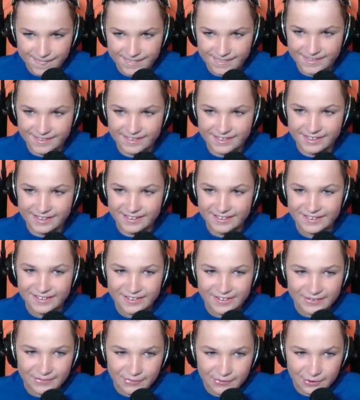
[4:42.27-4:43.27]

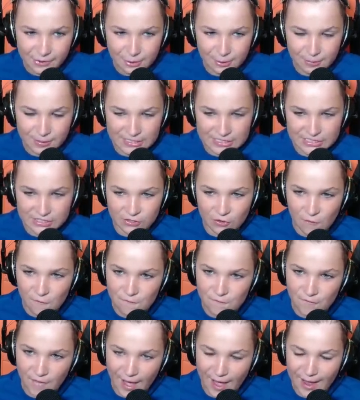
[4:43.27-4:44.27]
We're gonna be so
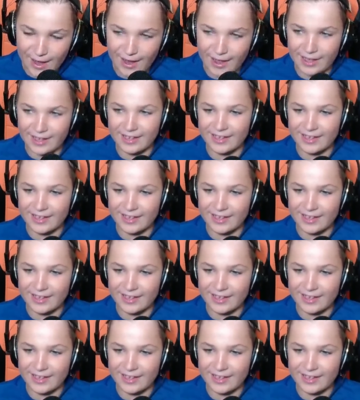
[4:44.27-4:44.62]
fat.